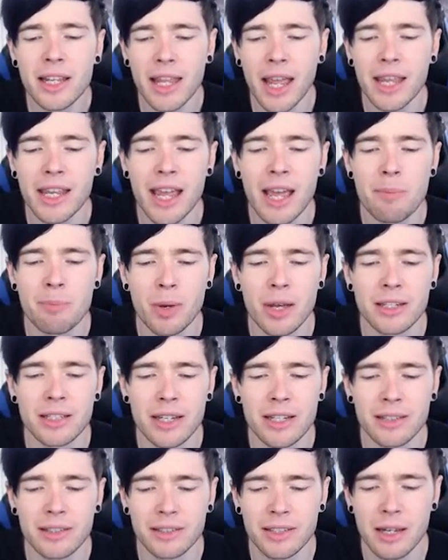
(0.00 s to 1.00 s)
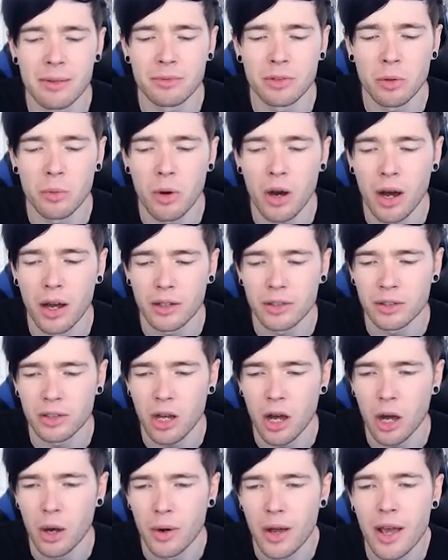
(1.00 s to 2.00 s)
to kick it, but it didn't seem to work.
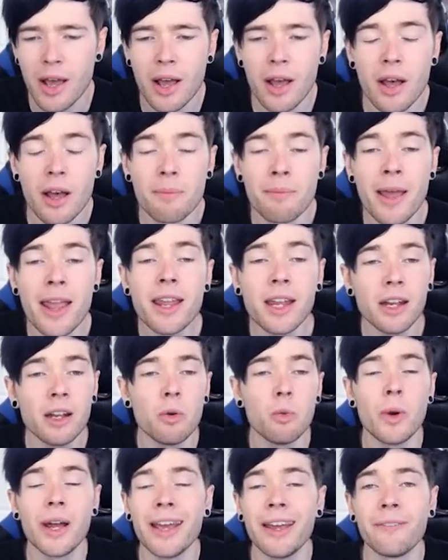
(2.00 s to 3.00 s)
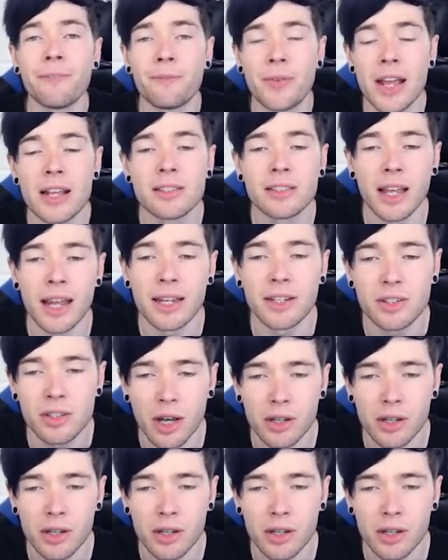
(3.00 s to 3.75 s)
So, making a weird face it it